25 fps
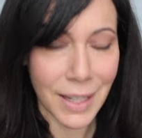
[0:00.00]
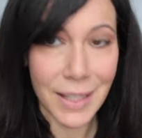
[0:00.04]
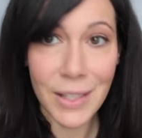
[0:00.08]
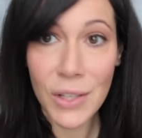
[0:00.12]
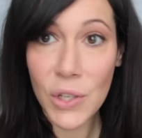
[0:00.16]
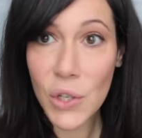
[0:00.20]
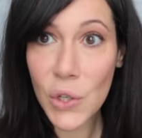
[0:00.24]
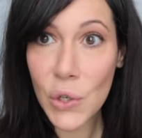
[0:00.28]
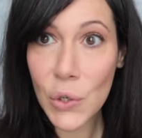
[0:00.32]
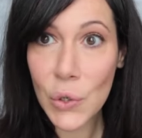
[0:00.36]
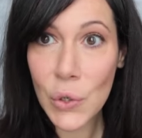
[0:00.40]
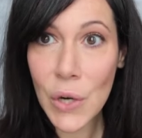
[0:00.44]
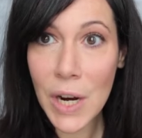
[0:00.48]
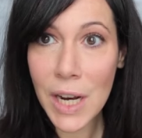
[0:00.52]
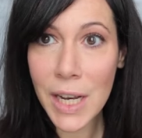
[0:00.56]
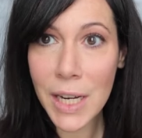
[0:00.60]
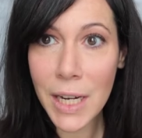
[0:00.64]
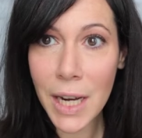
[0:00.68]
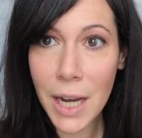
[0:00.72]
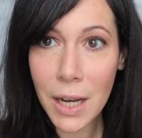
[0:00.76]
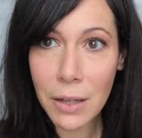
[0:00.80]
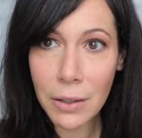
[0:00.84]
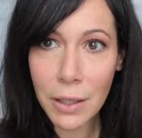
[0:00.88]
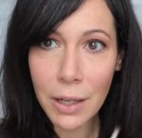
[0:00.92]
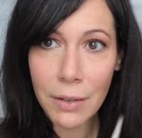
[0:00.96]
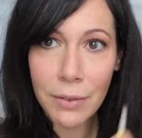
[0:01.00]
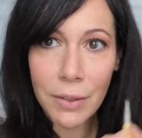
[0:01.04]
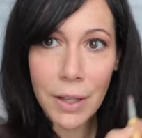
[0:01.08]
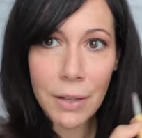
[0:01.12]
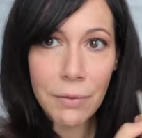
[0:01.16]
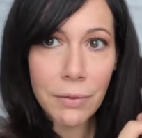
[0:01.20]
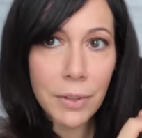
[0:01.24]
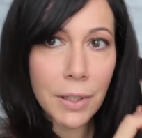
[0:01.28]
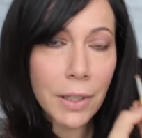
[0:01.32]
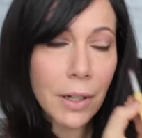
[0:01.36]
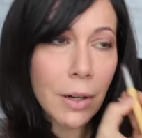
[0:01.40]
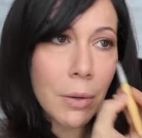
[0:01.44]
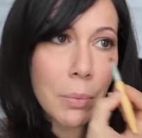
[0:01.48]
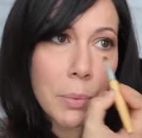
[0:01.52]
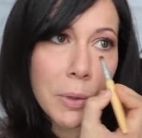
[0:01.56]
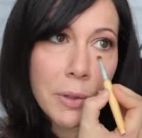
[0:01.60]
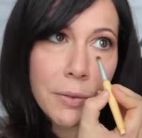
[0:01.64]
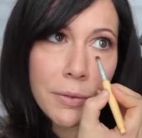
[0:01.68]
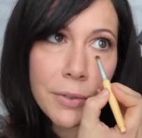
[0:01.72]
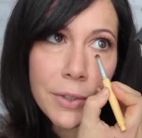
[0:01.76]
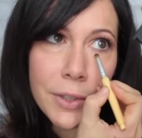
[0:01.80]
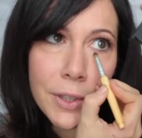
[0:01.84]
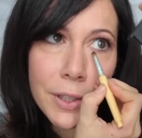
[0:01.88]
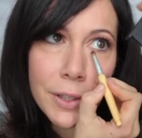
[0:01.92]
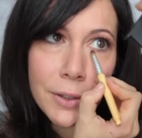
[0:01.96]
It's dried out. I've left it open
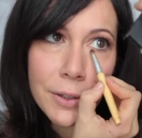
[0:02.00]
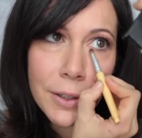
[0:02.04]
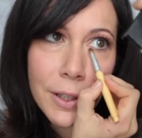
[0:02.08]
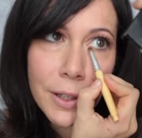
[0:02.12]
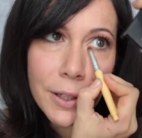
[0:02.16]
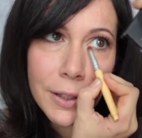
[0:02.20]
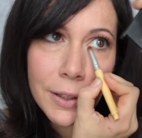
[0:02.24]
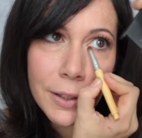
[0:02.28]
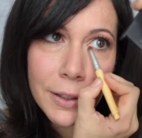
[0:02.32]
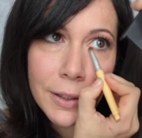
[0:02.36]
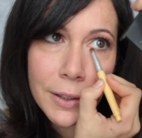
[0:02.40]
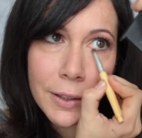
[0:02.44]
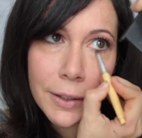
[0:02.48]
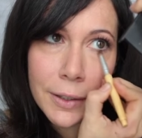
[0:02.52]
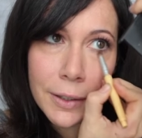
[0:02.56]
for too long.